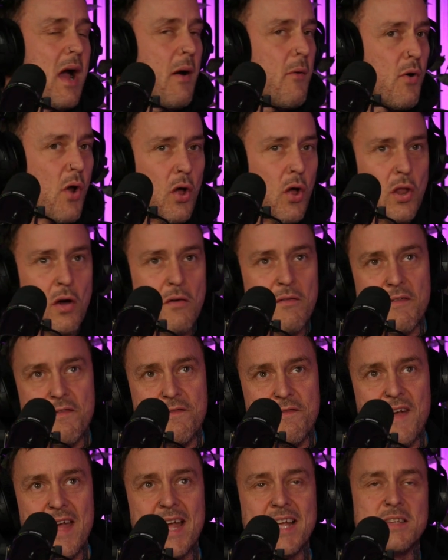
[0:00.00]
I were all over
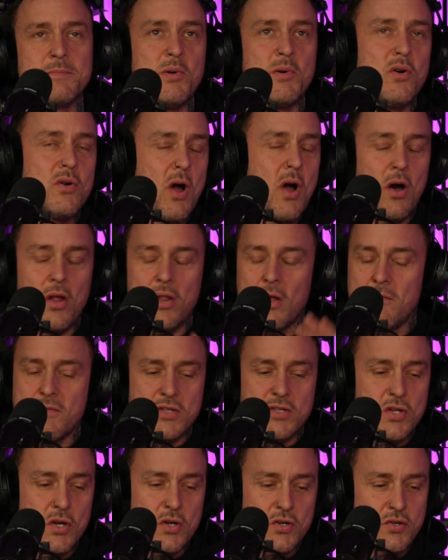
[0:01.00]
Facebook, all
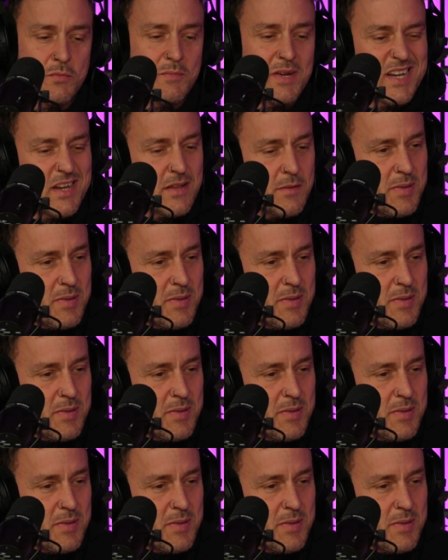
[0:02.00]
over social media.